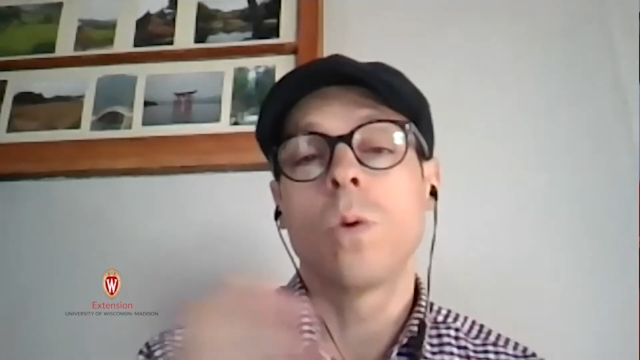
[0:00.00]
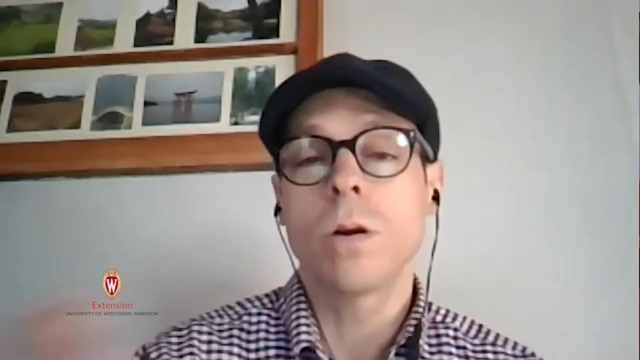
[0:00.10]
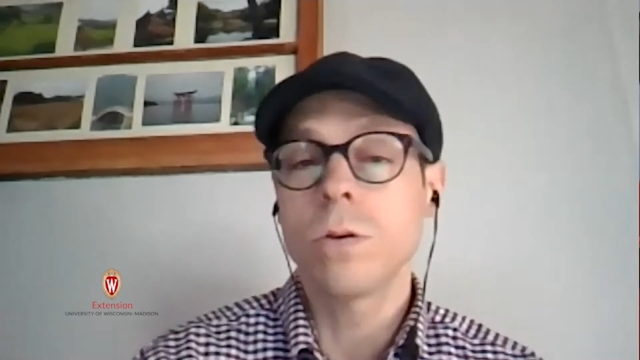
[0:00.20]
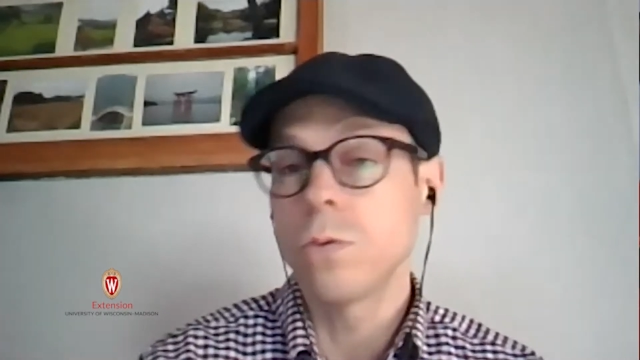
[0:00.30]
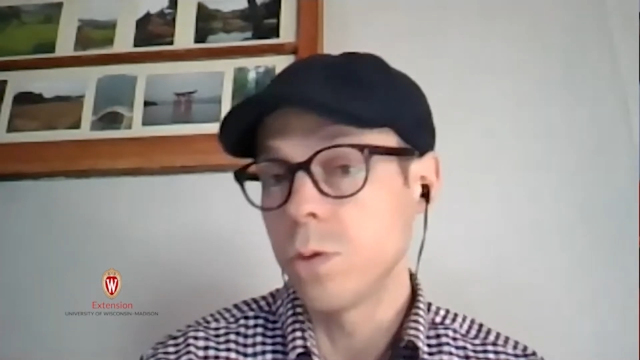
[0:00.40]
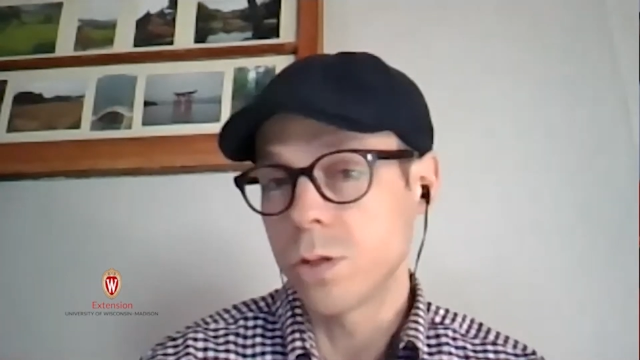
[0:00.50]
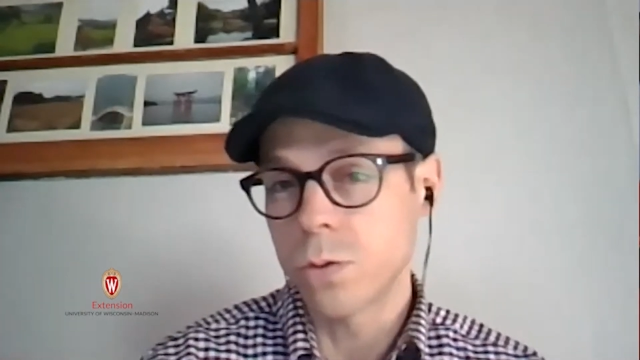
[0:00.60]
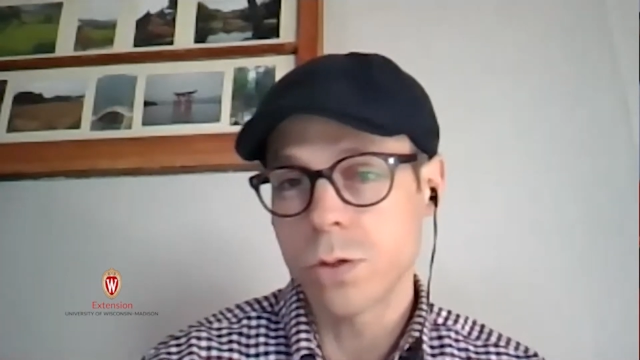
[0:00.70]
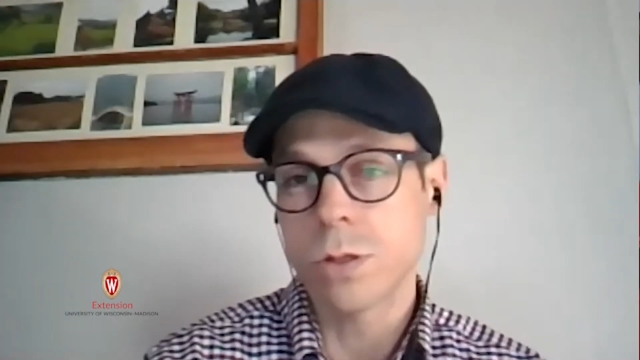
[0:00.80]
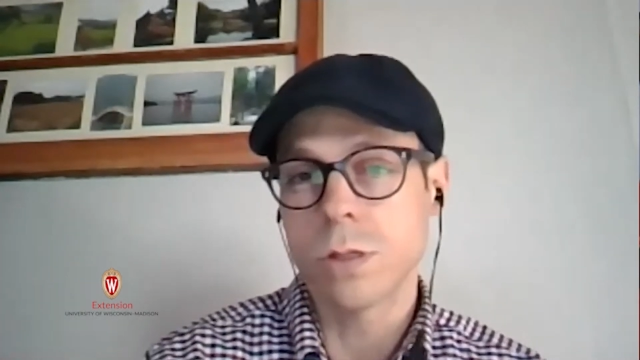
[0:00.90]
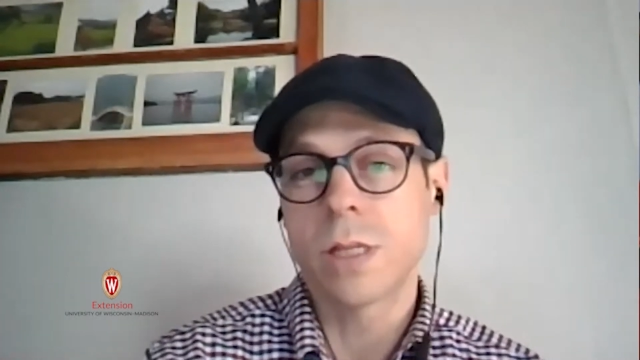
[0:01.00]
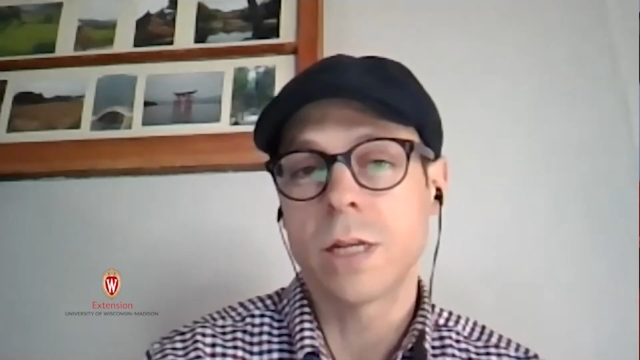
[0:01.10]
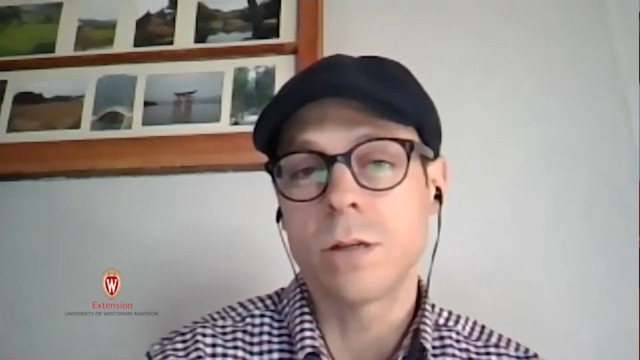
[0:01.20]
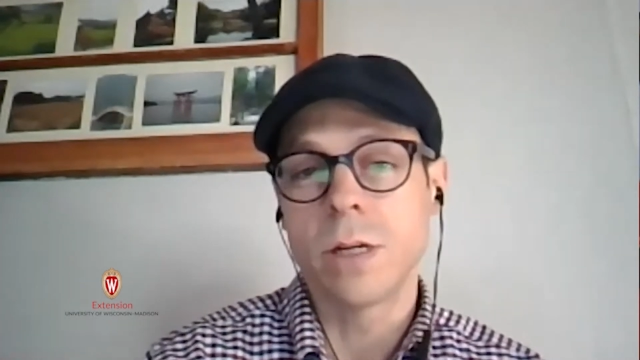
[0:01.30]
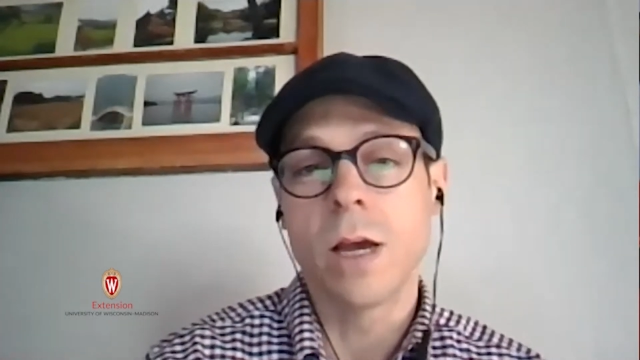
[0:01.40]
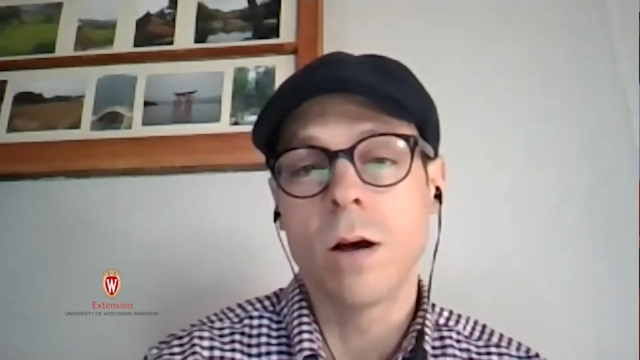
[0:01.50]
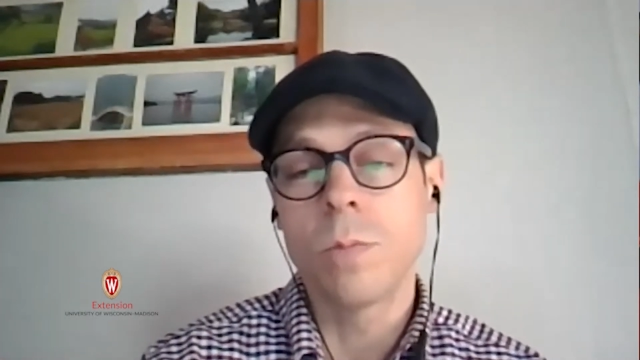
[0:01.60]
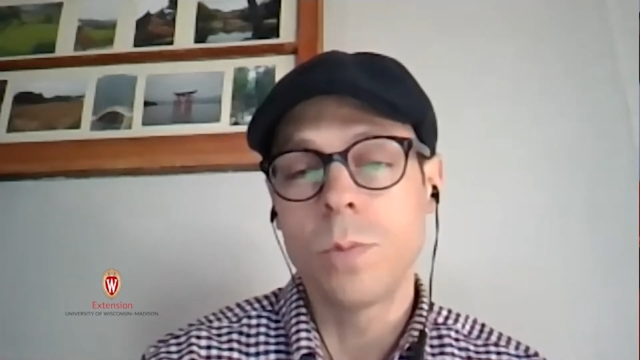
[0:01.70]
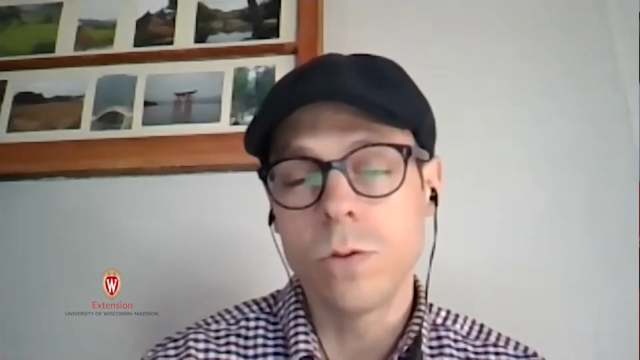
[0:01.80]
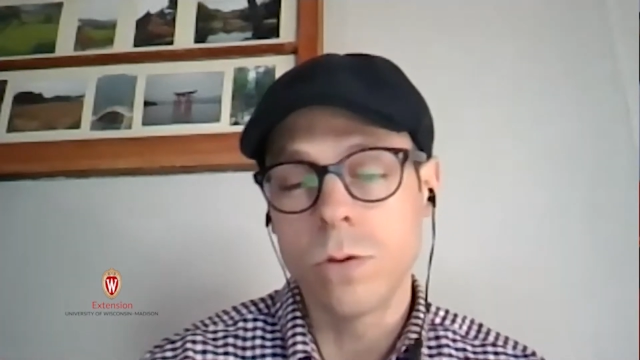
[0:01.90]
what are the resources that could
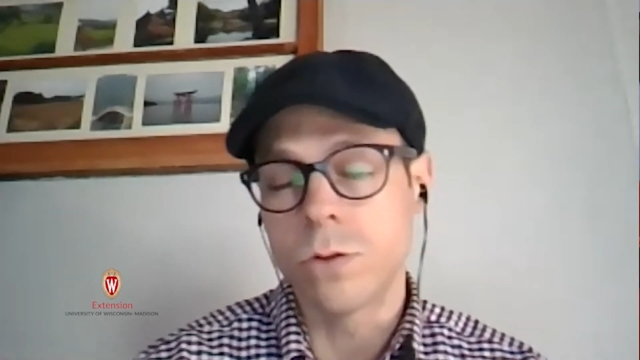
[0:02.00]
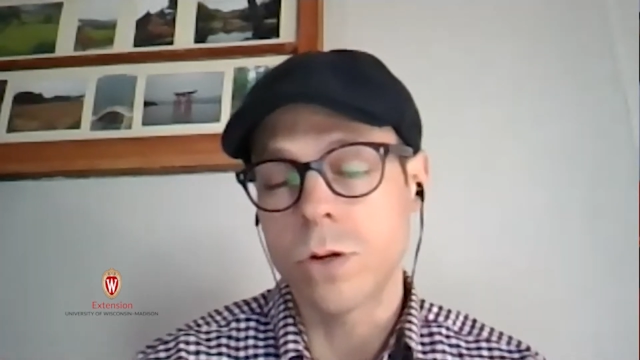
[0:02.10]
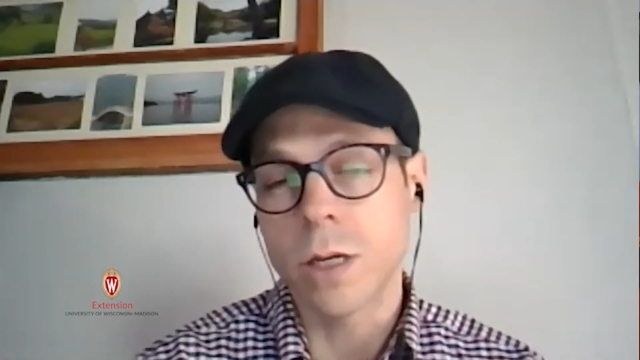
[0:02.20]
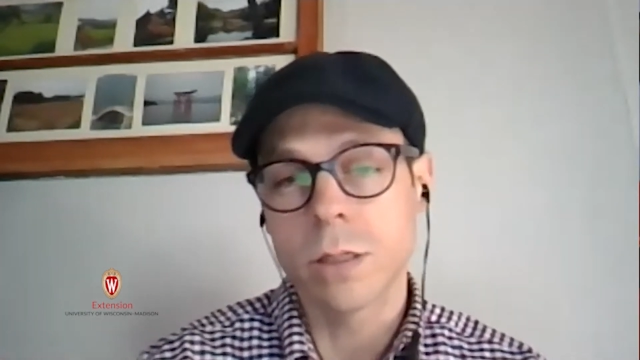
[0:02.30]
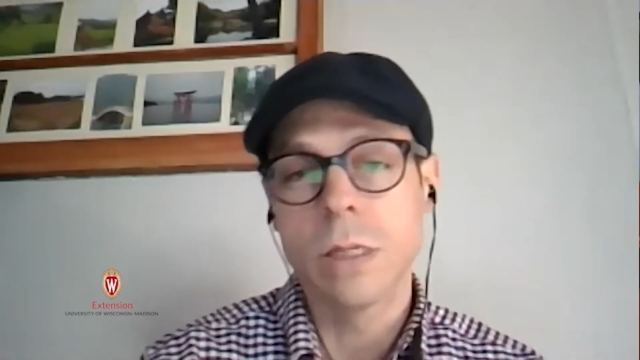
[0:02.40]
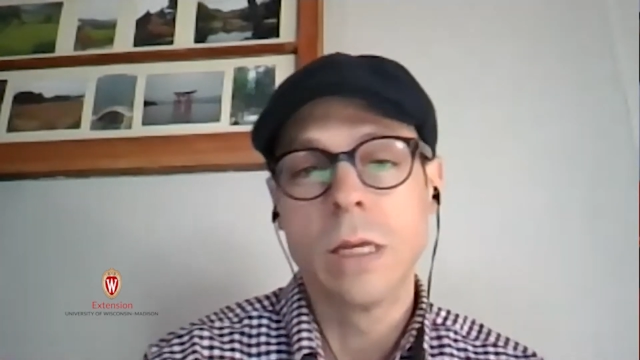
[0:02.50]
help you address